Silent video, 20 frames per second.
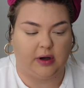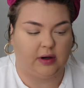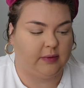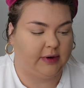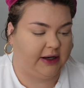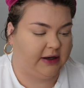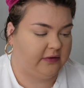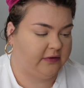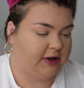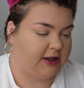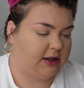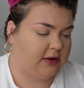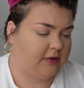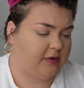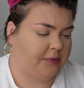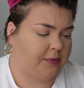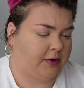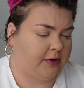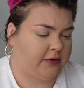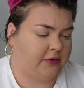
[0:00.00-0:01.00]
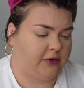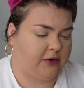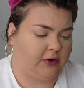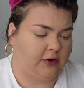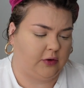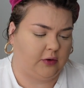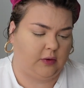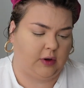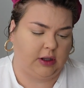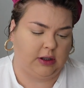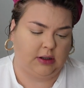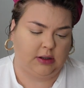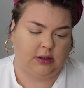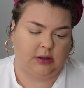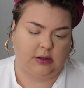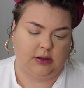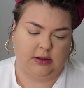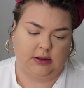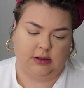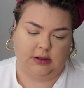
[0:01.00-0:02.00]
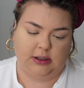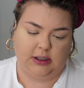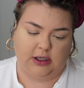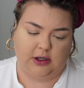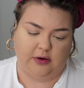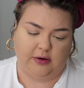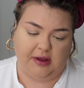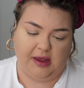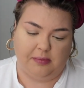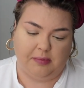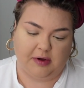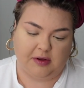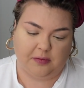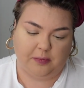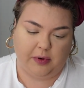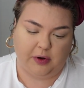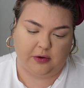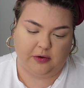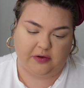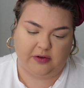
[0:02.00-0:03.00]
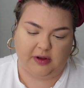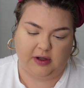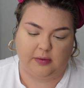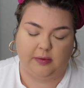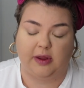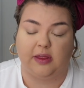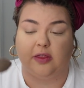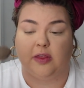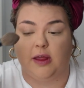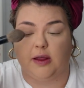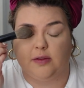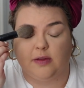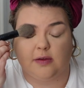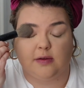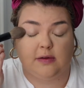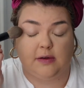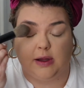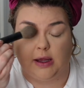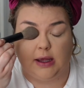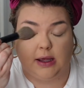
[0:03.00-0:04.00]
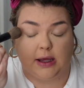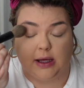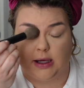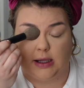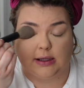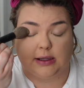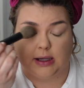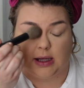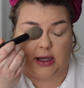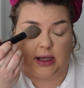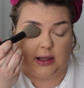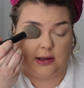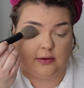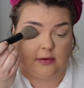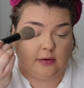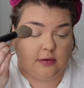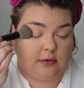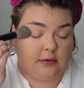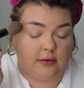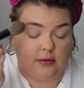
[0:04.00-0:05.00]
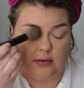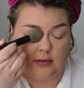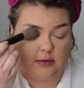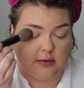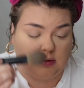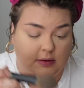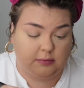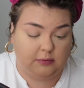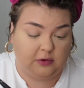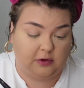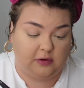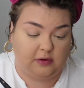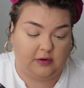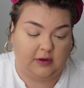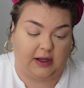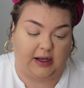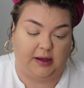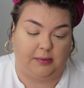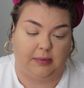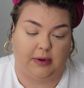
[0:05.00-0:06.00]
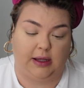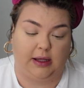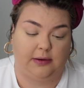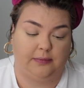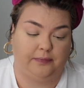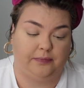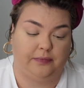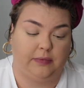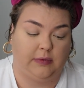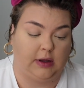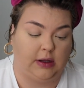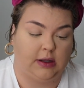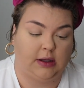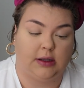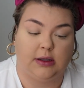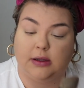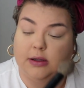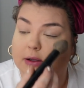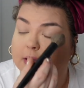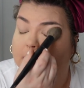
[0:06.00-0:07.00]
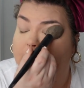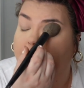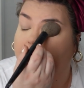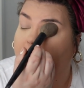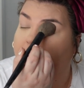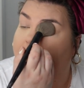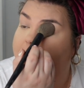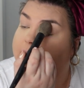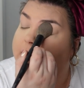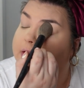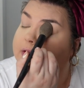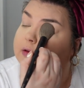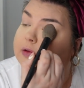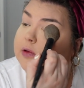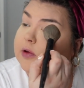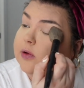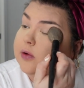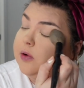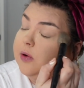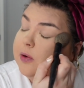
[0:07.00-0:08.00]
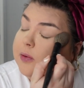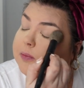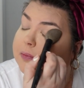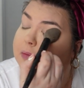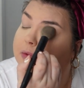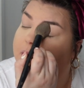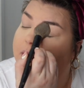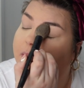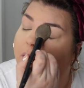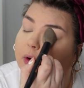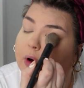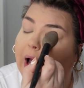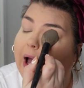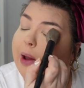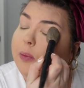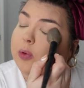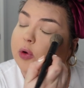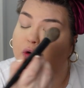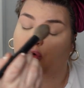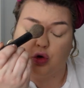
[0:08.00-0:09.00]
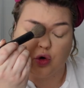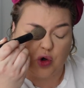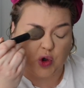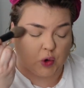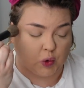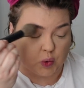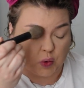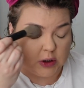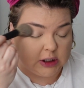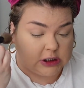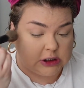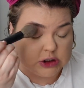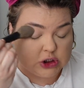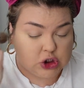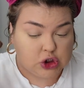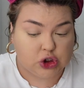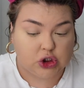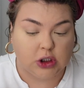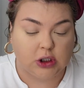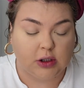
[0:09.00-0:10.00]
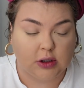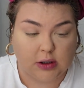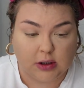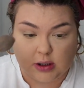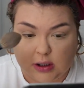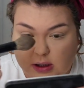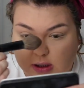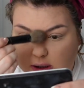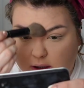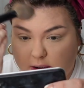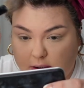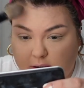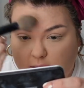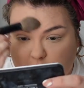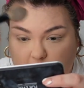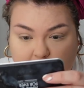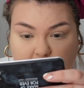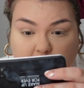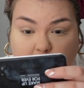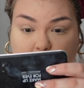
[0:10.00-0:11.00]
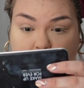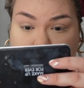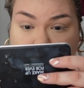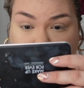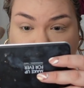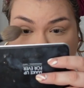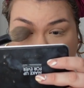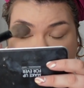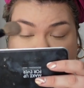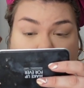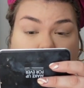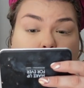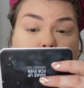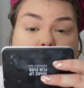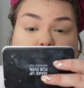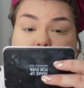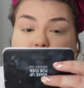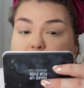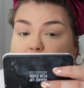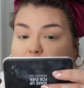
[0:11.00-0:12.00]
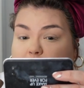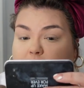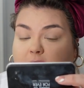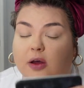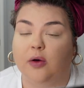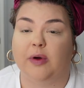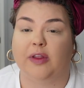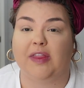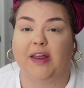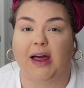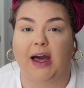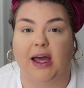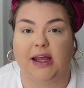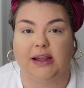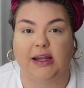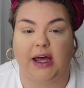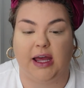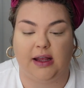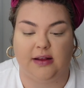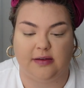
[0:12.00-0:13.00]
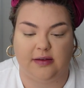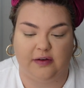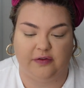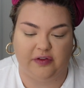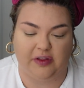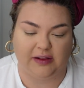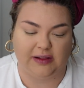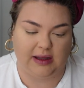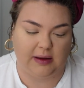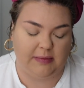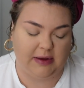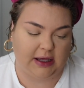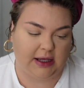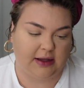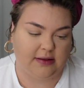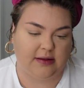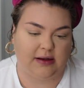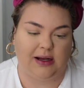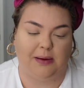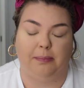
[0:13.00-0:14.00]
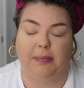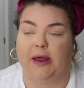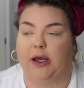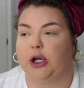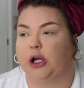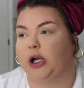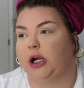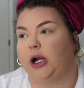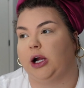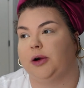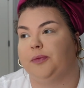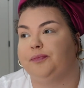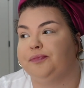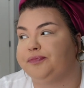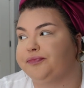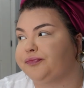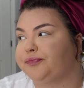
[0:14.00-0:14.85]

our wedding venue is supposed to, you know, keep us posted with like the state guidelines. Just setting my eye concealer or I will crease. They're supposed to keep us updated with the guidelines if the limit gets any bigger.